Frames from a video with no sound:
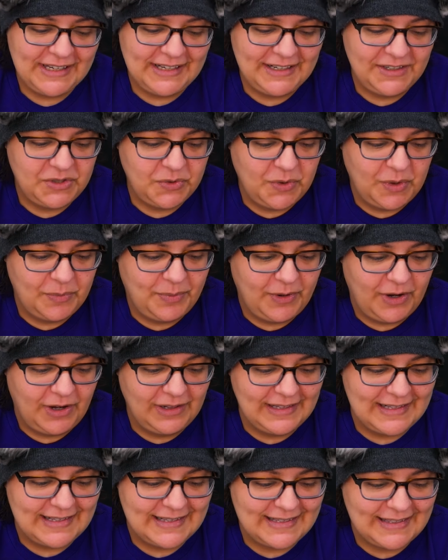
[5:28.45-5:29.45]
it into a
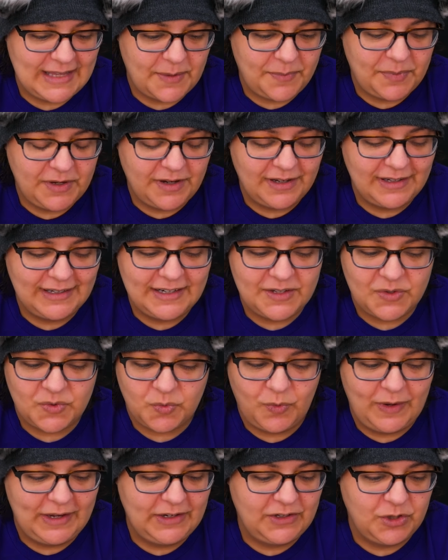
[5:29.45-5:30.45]
ball and stepping on it is
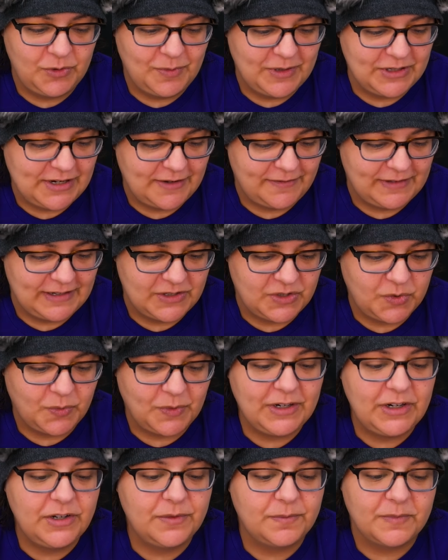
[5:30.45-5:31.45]
way too much evidence. So
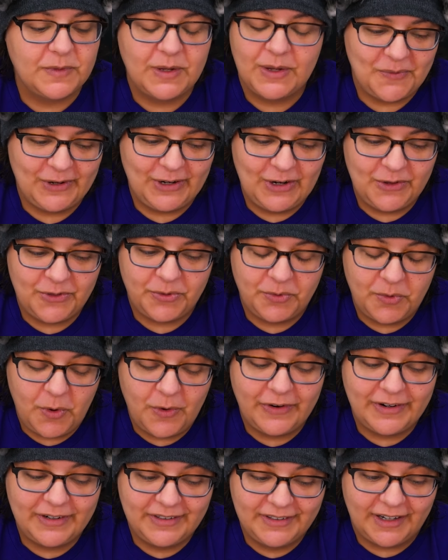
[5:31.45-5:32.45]
we're gonna we're gonna
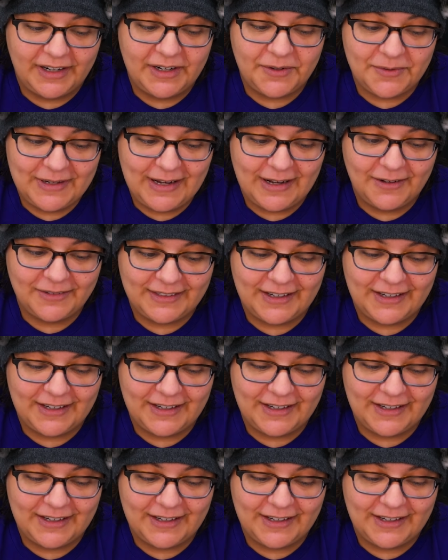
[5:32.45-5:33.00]
throw our diary out